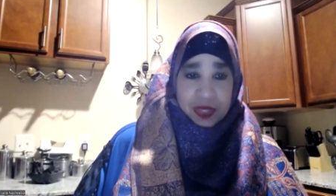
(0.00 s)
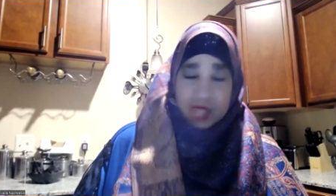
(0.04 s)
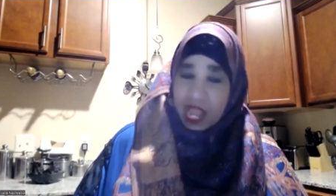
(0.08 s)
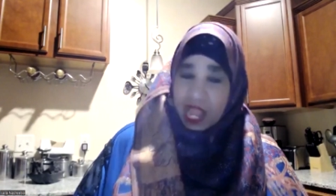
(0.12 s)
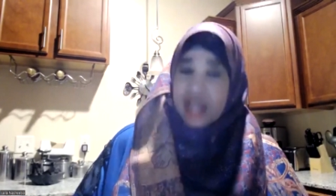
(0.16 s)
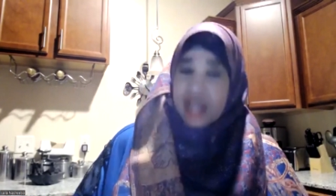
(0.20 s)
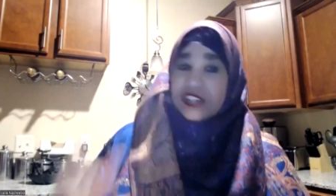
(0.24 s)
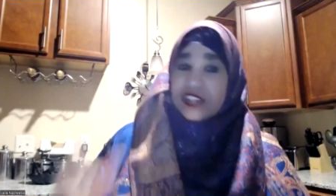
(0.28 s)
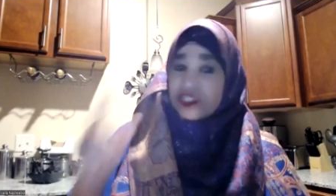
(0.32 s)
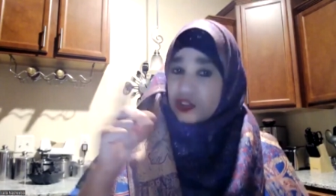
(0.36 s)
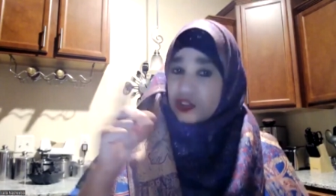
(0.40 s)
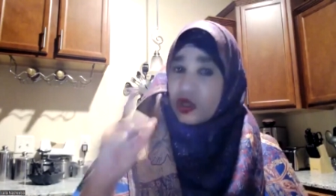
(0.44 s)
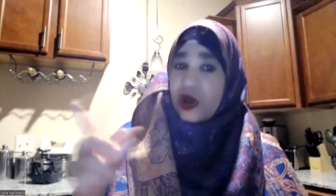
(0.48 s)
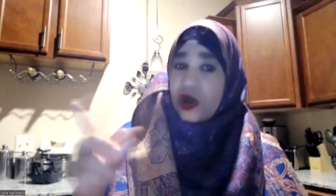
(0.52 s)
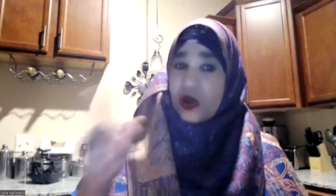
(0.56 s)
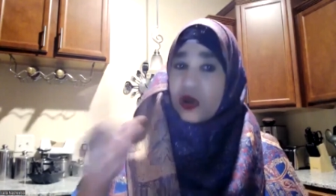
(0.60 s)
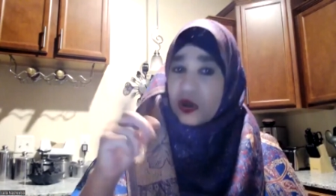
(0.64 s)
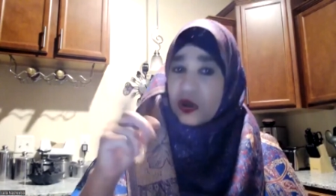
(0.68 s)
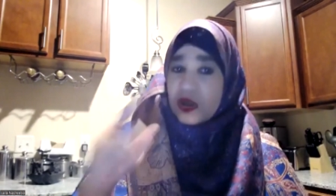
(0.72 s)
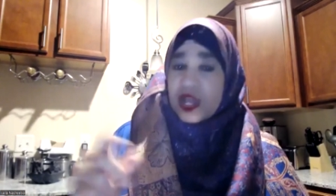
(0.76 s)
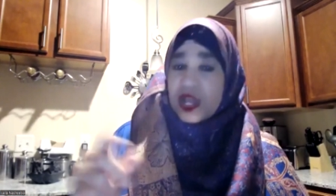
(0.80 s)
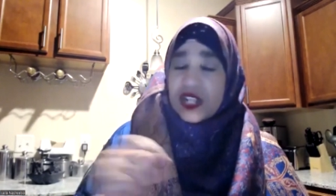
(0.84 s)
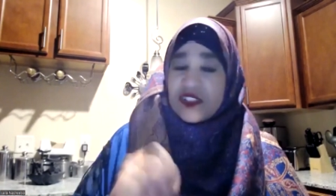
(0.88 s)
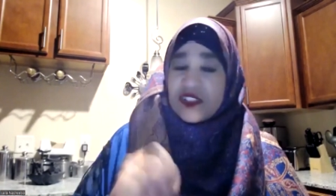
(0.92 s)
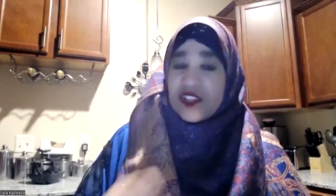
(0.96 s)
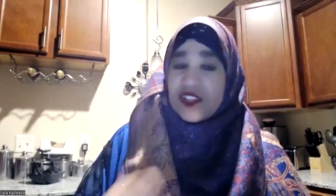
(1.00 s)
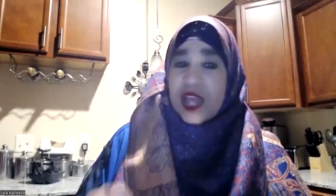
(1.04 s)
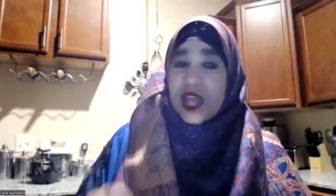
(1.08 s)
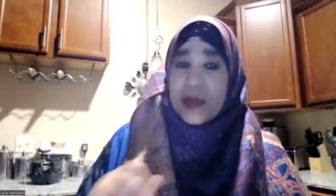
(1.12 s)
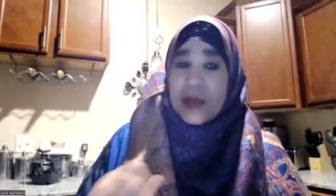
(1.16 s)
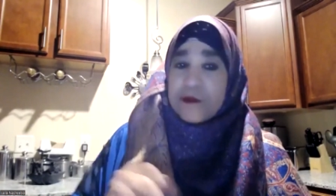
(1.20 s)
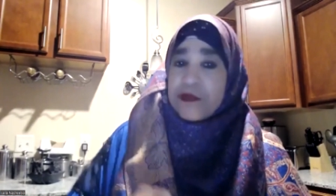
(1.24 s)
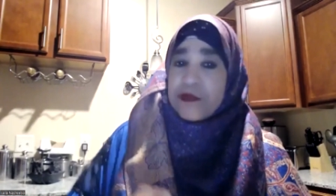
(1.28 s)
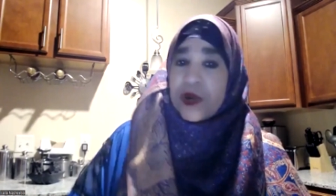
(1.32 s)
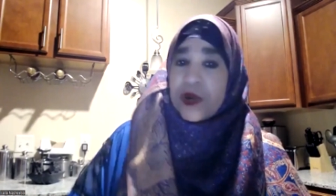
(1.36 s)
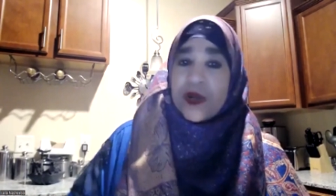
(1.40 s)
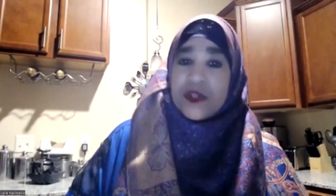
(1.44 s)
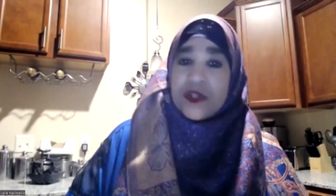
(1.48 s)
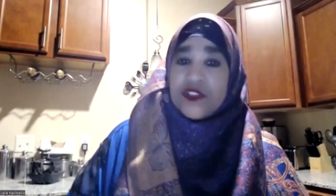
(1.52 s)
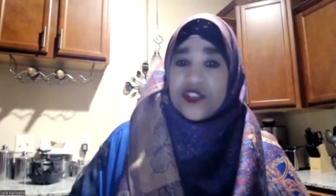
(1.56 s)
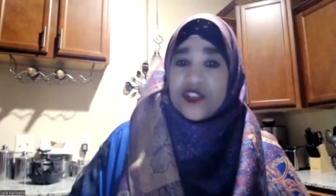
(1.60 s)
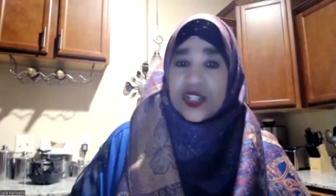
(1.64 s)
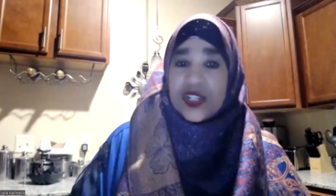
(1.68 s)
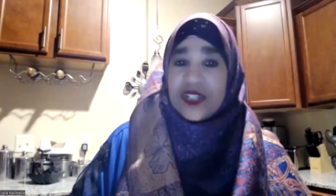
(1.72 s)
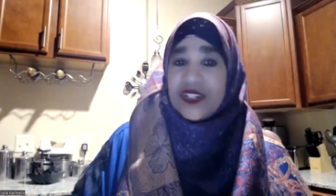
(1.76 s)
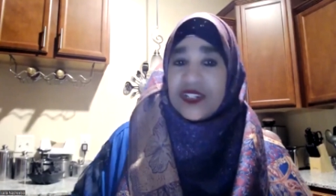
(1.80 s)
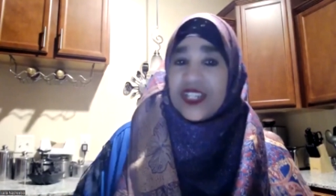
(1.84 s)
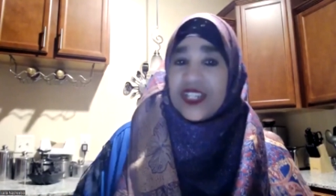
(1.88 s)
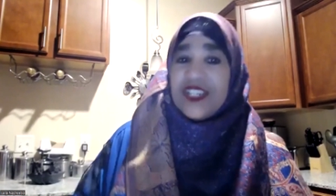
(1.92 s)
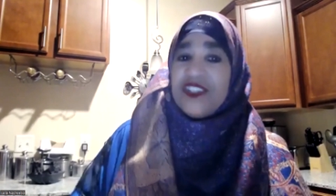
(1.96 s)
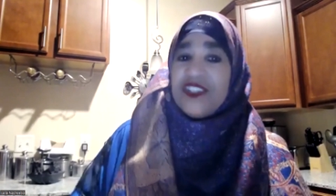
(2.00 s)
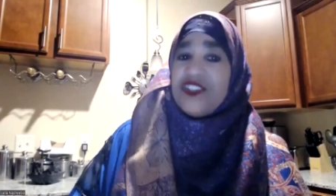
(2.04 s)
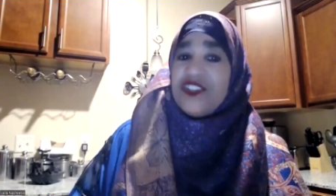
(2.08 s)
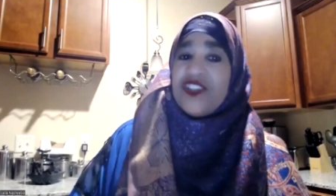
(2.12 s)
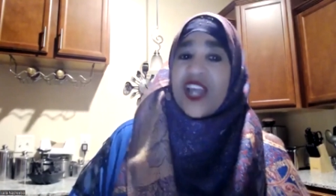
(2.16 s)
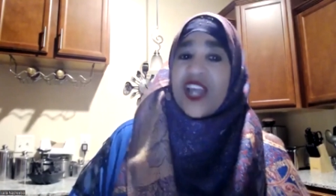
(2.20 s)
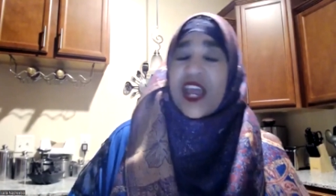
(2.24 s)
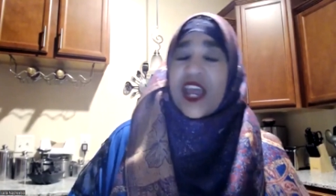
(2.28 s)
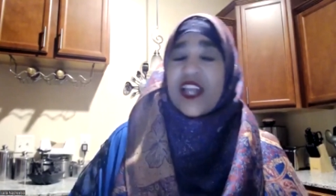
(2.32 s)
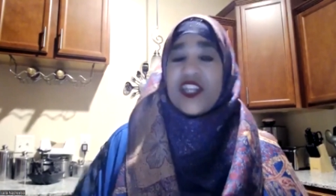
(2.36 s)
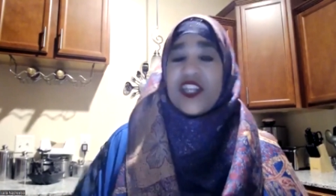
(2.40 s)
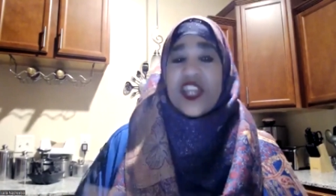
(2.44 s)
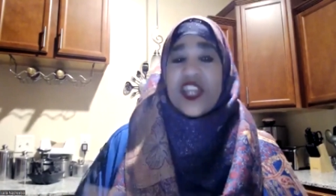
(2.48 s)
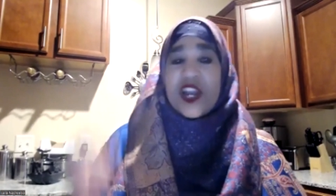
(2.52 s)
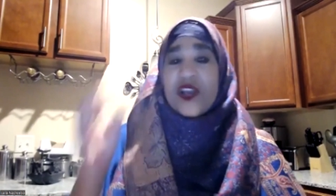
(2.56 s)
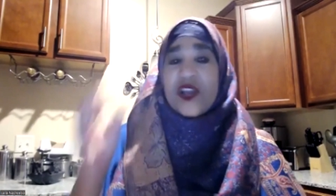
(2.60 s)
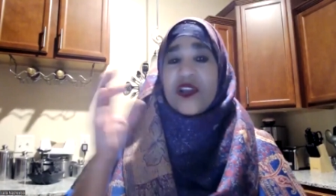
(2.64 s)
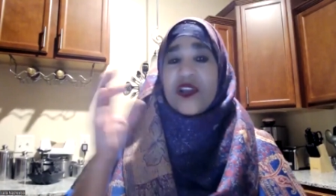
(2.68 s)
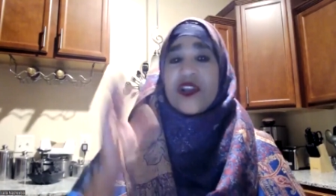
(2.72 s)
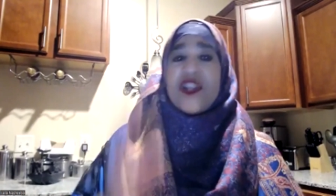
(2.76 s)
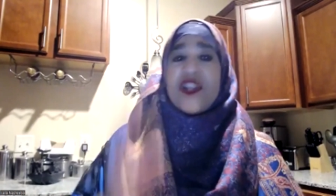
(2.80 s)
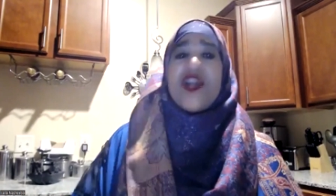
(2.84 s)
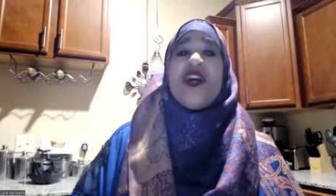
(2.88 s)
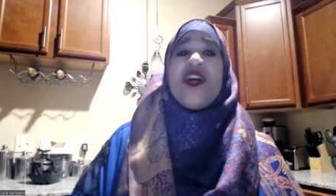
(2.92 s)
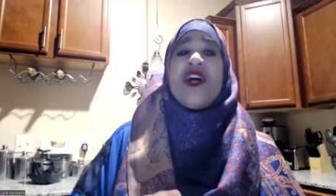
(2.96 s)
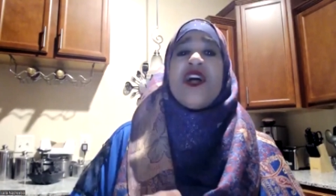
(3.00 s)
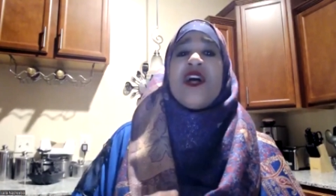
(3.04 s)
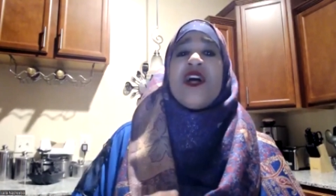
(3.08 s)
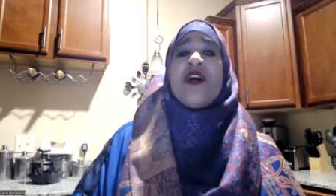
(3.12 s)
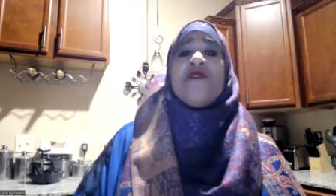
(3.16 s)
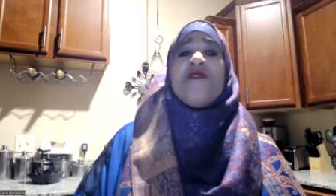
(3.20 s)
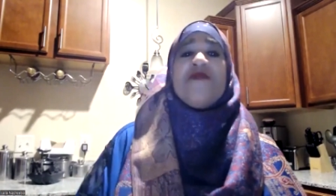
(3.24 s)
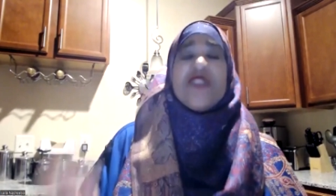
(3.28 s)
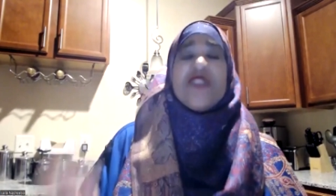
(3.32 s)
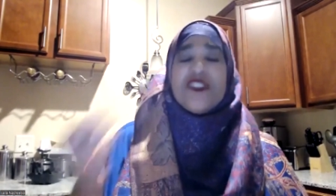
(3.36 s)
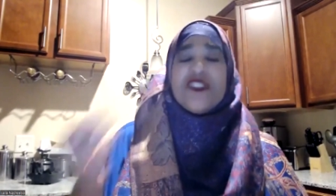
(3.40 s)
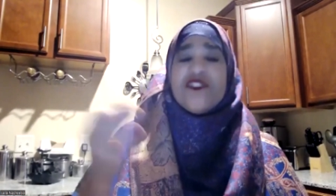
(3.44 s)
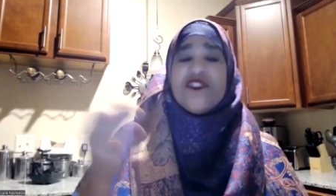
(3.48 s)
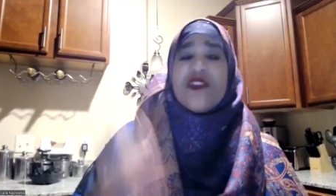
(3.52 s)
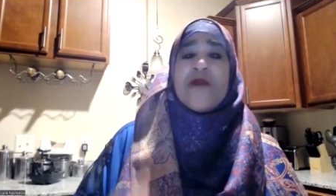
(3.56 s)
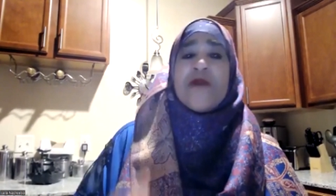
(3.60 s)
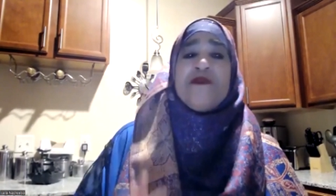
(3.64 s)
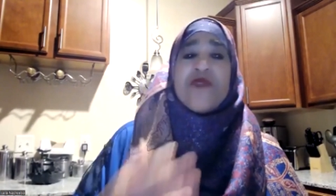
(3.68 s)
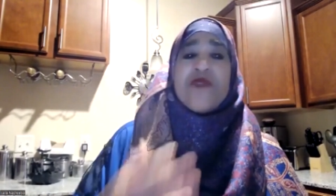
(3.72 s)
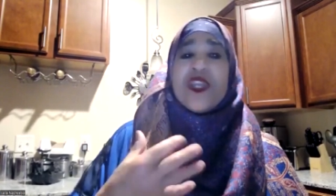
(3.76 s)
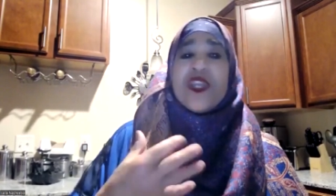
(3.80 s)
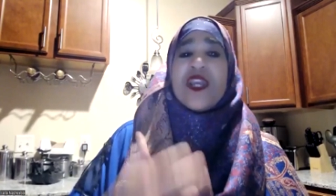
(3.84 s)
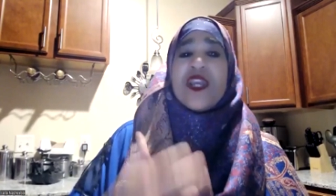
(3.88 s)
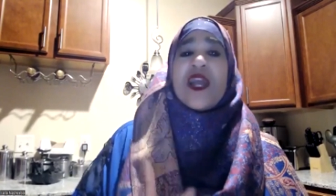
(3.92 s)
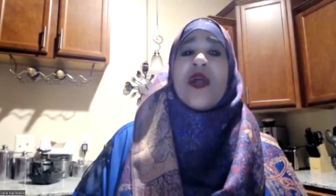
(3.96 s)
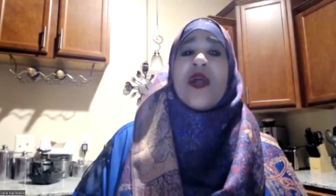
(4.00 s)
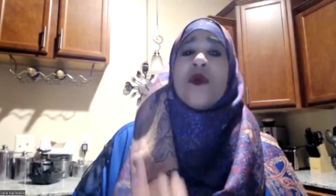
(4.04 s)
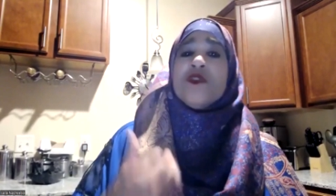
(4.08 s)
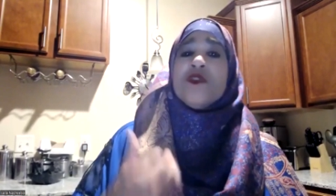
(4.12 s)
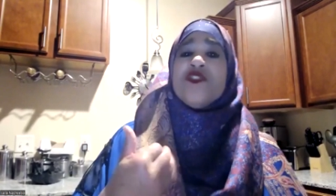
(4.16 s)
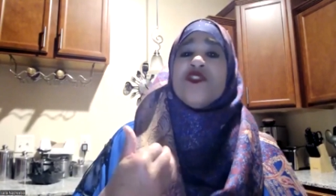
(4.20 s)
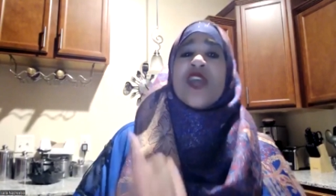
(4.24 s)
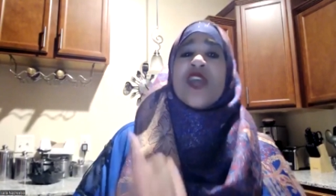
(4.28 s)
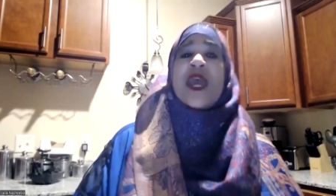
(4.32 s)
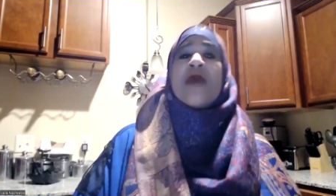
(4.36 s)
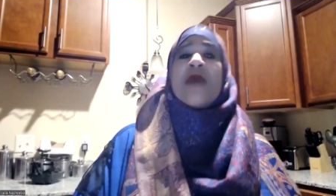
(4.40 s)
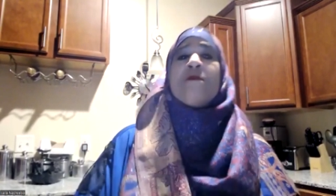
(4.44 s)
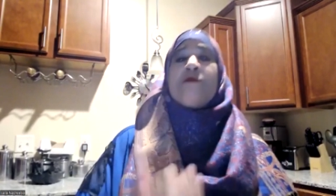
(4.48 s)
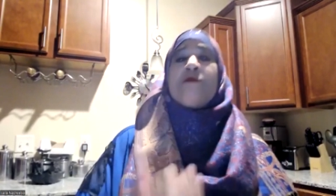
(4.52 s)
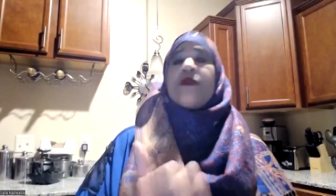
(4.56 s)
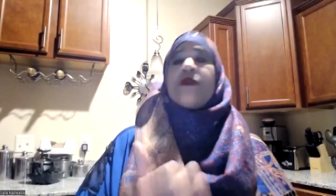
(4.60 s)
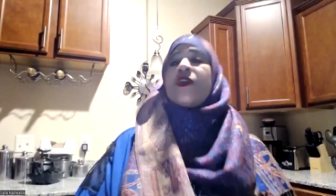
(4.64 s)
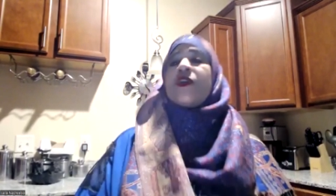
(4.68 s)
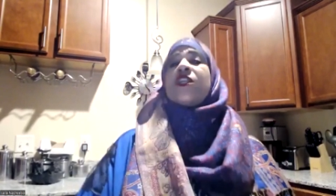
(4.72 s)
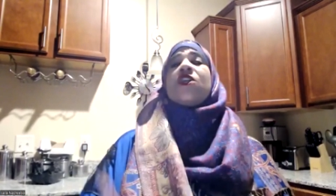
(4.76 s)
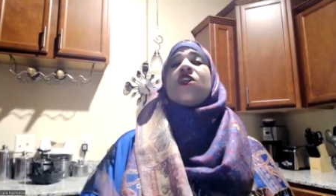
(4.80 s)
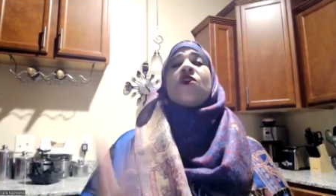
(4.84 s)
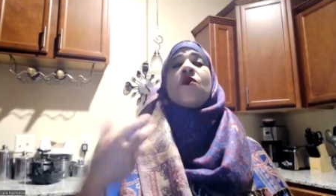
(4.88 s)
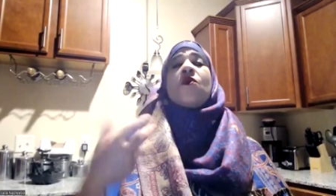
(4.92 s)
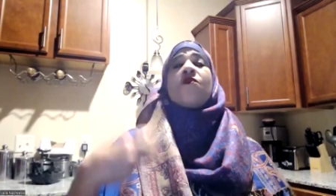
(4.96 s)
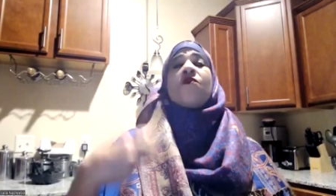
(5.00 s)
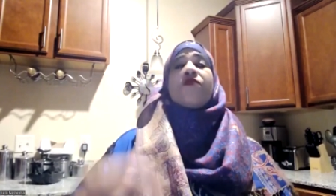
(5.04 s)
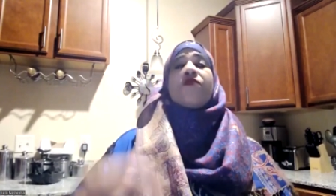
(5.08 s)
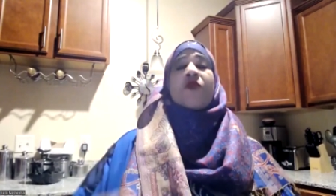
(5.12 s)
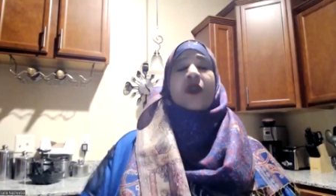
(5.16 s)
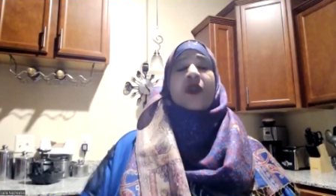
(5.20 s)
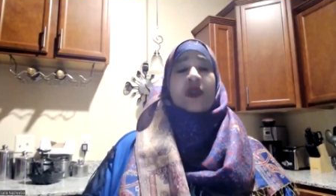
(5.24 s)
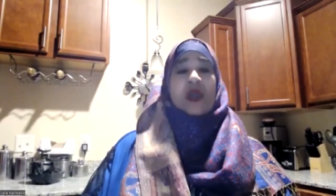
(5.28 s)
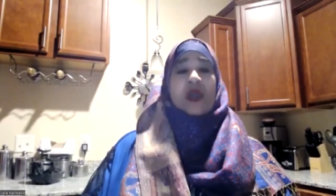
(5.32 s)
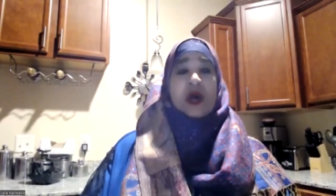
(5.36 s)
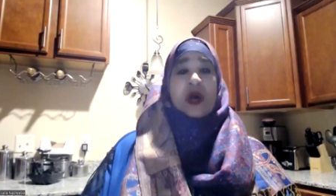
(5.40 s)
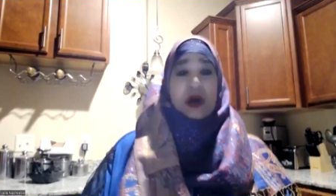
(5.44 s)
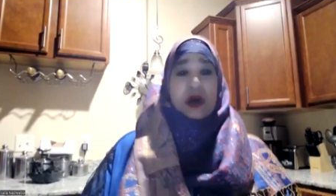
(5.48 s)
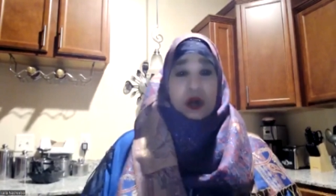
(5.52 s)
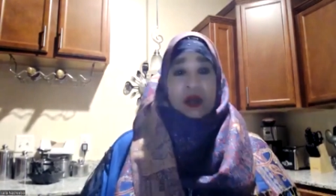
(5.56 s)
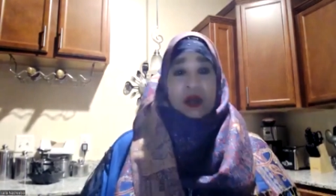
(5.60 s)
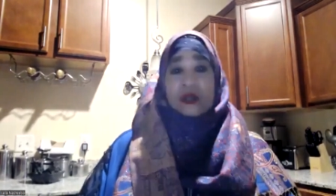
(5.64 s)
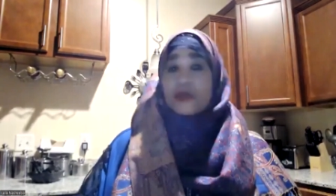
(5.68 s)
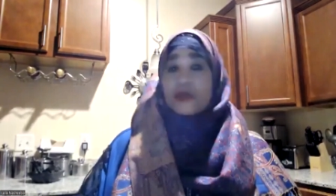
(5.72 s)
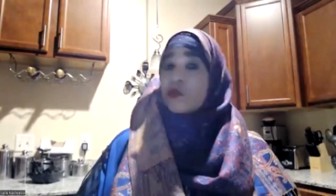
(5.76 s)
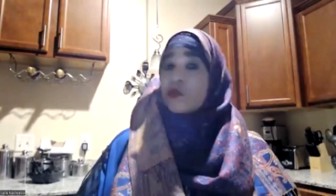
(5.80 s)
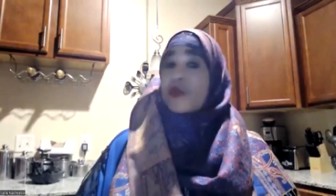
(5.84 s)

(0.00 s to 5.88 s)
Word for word: as long as that person didn't take their love for something else and put it over Allah,